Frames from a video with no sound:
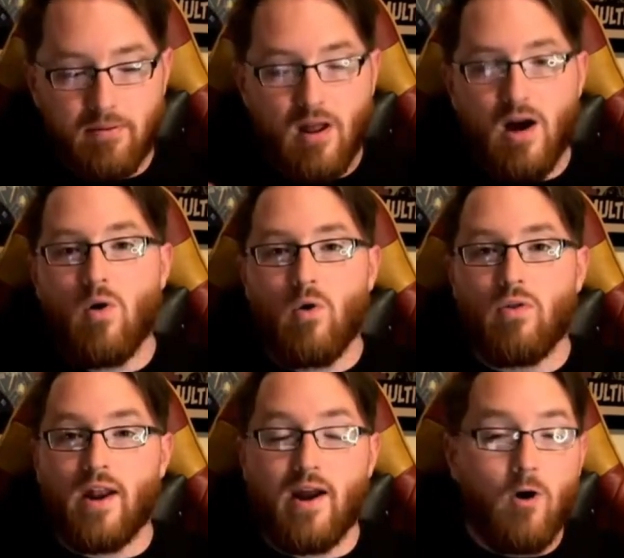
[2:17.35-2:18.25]
plot hole
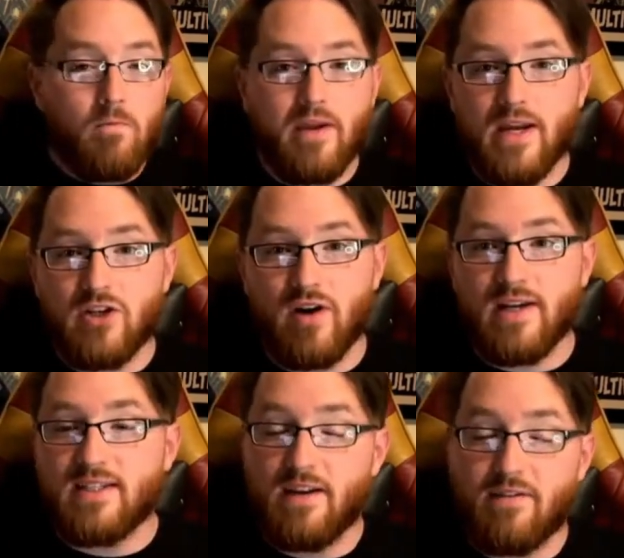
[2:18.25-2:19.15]
that I hope they
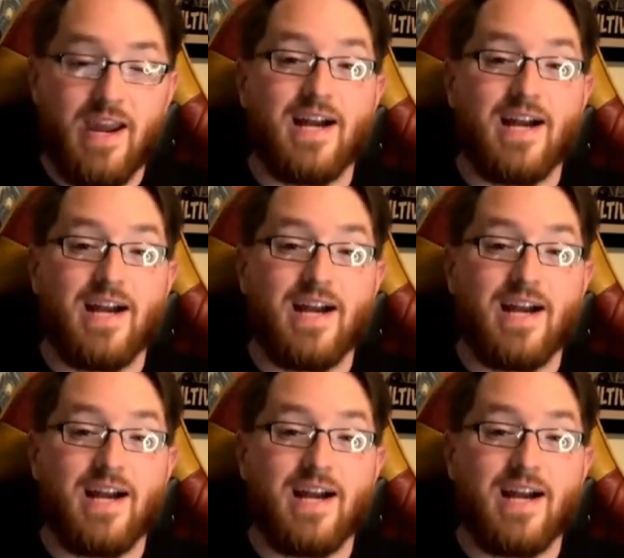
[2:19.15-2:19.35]
addressed if he